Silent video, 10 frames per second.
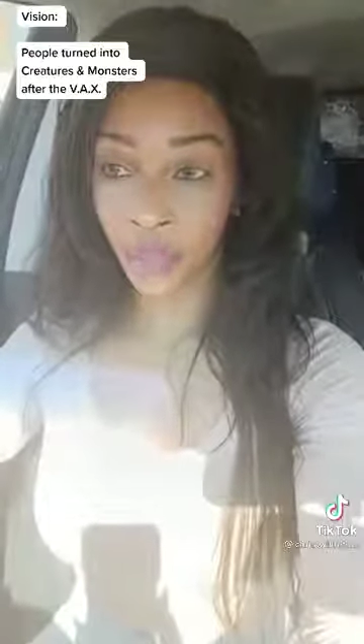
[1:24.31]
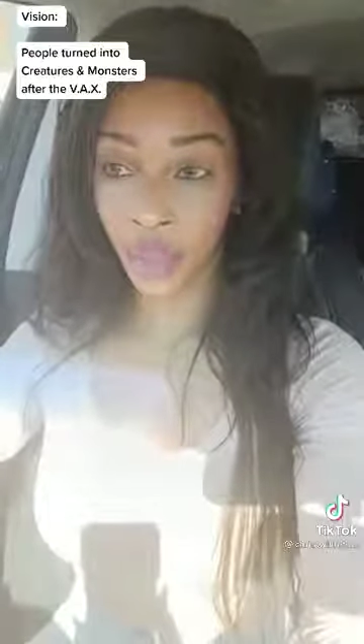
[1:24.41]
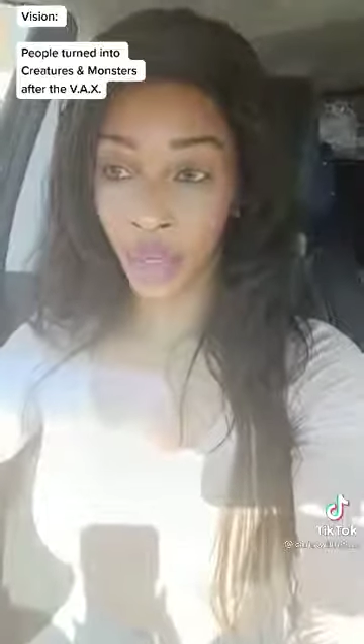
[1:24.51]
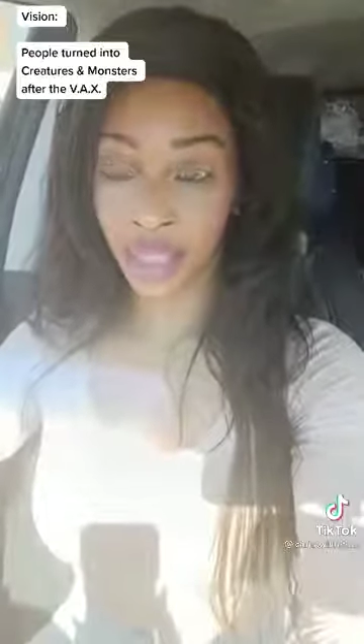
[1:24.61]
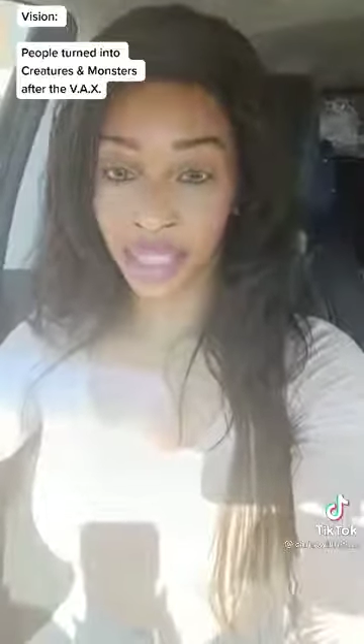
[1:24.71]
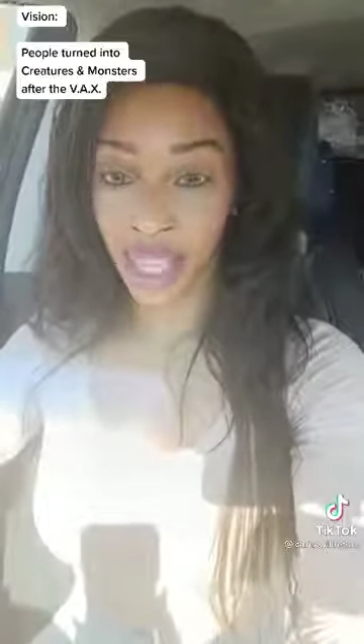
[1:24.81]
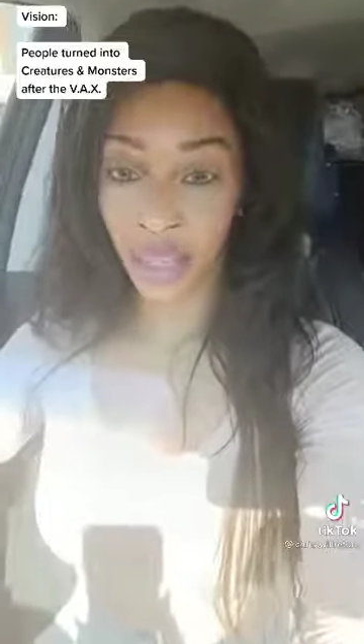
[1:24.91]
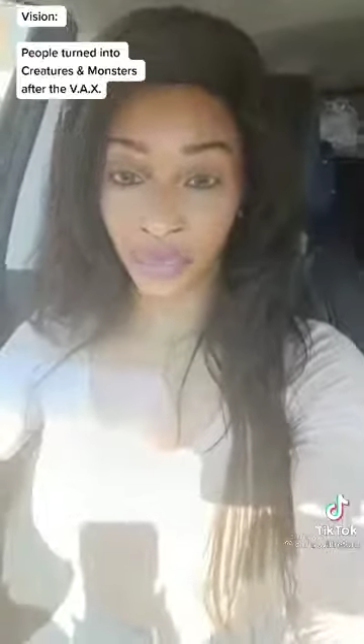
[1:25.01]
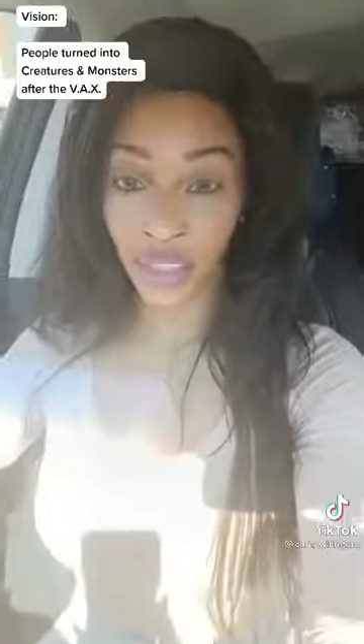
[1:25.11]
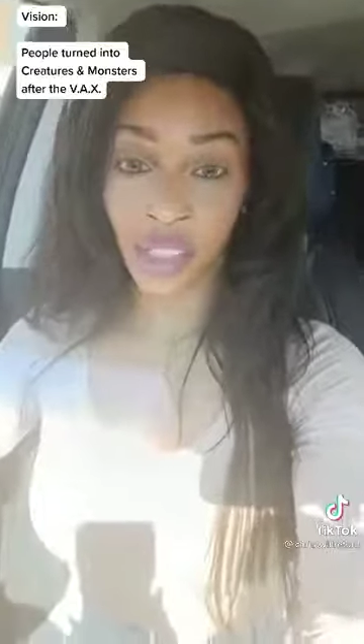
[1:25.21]
or in the
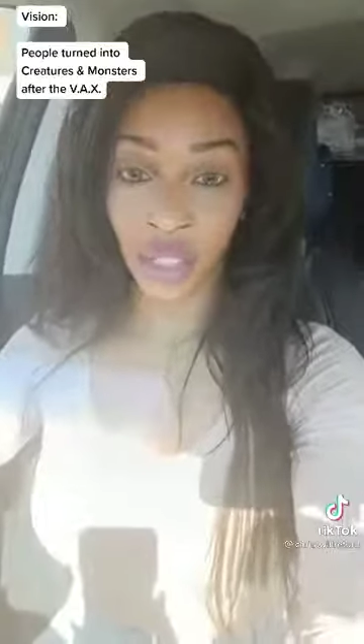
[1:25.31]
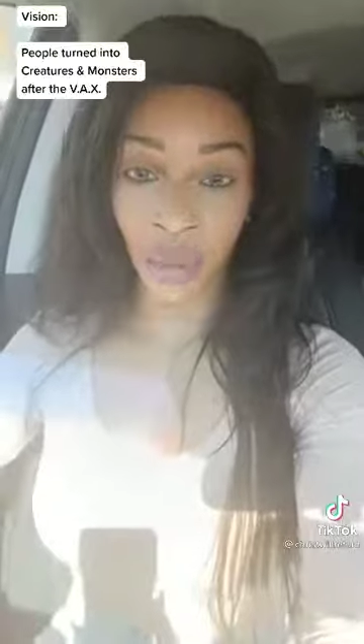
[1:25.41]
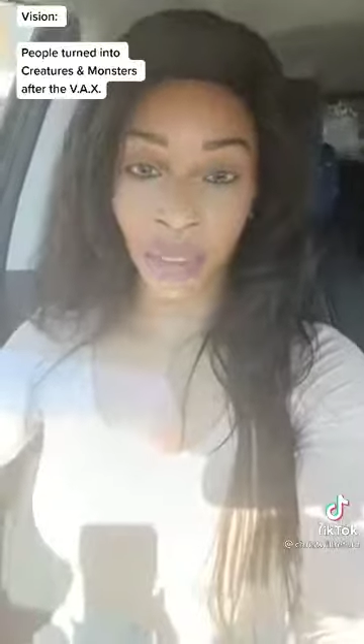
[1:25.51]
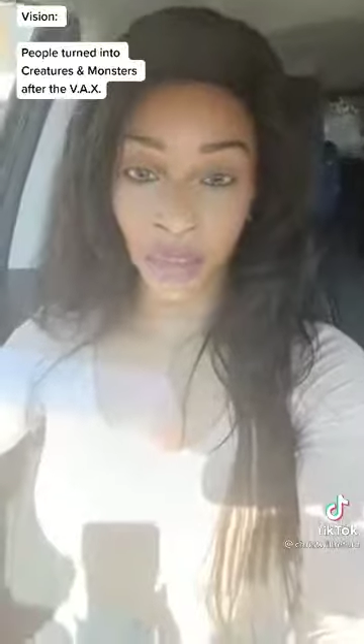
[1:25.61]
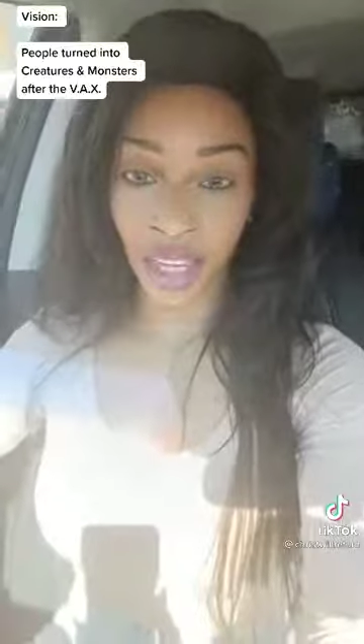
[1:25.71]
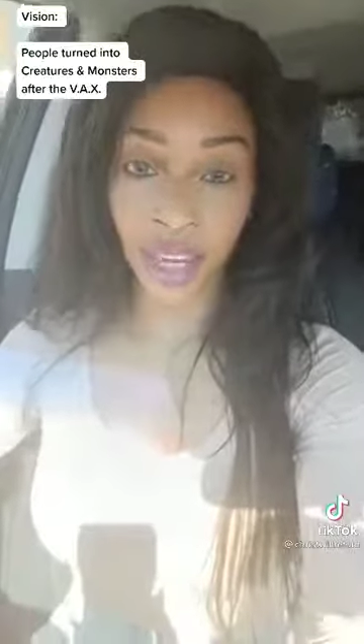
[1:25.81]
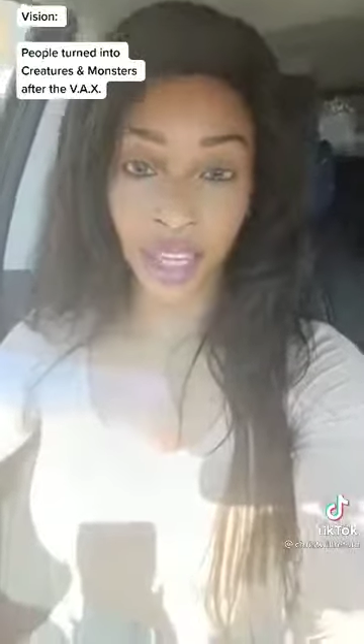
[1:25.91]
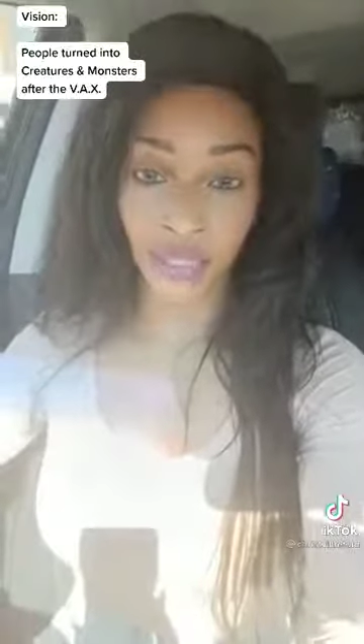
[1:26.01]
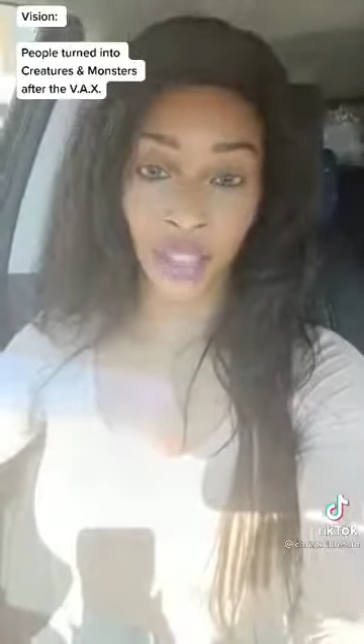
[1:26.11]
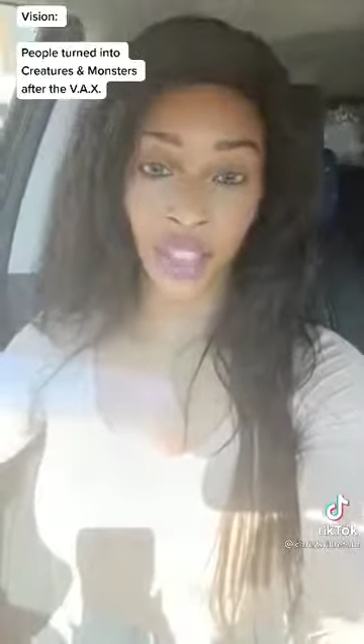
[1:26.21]
second vision that was within
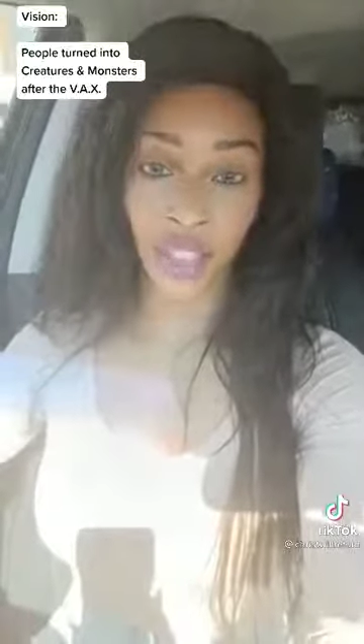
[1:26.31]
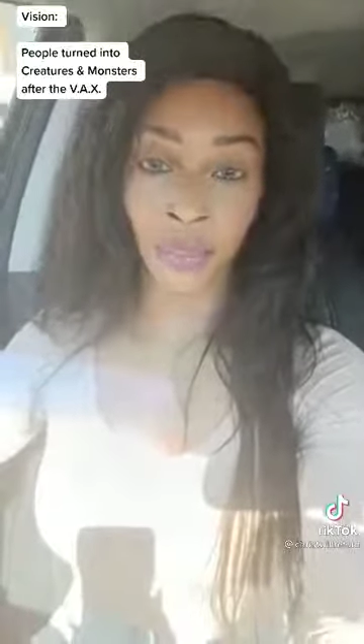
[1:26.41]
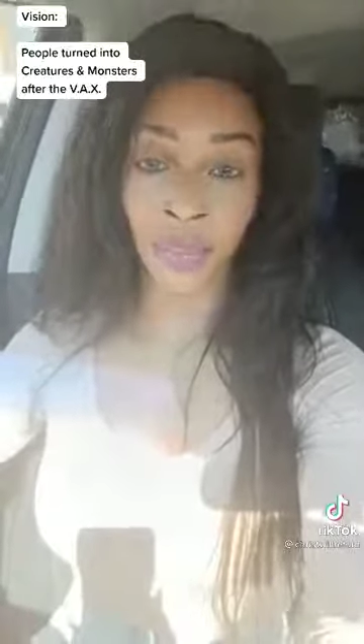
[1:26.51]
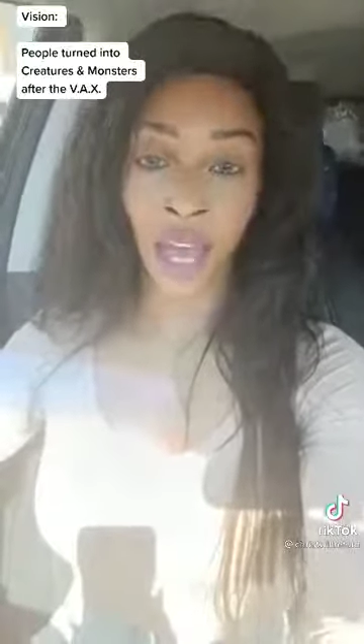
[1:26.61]
this vision,